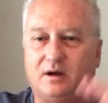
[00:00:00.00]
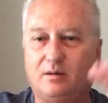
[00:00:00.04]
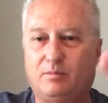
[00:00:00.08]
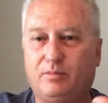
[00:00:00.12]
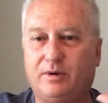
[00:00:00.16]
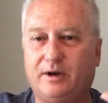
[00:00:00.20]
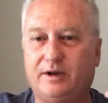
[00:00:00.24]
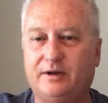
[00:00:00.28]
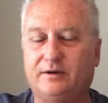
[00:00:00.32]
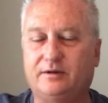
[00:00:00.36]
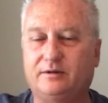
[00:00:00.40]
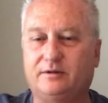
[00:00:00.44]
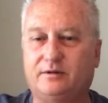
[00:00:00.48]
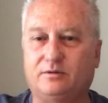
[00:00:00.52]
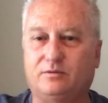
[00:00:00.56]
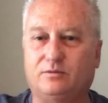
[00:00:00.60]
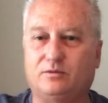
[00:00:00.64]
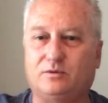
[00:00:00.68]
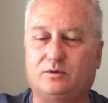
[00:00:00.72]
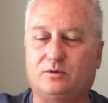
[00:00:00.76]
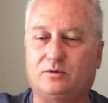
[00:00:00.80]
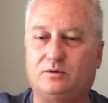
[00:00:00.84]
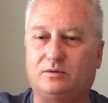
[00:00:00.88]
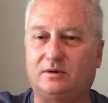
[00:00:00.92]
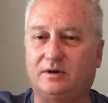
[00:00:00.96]
I've painted the
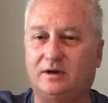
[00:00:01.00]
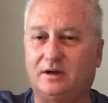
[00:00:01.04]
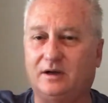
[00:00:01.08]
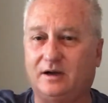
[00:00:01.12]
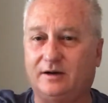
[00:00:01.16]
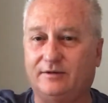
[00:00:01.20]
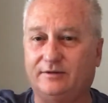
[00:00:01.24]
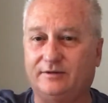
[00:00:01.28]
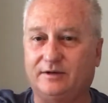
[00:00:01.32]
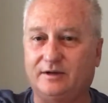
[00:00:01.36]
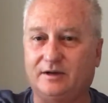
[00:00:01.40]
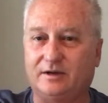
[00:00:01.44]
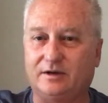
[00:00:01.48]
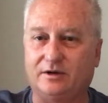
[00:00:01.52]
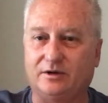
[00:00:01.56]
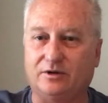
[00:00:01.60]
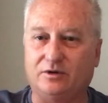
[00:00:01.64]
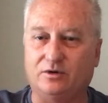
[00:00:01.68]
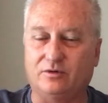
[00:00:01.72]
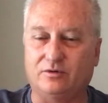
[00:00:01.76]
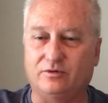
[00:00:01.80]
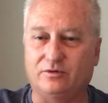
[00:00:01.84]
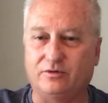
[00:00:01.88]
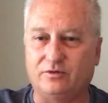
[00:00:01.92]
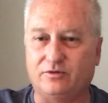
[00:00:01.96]
wall, I've done a
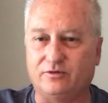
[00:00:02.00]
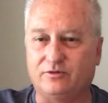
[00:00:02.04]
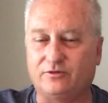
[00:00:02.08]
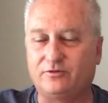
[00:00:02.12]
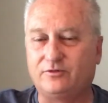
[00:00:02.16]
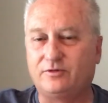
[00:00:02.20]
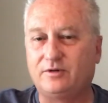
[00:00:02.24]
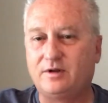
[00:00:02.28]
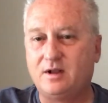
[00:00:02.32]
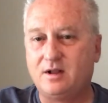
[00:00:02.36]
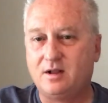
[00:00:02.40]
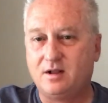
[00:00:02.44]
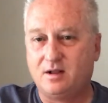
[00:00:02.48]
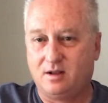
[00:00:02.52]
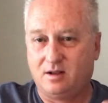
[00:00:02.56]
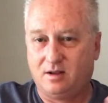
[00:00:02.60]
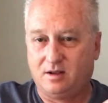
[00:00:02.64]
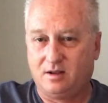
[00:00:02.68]
new roof,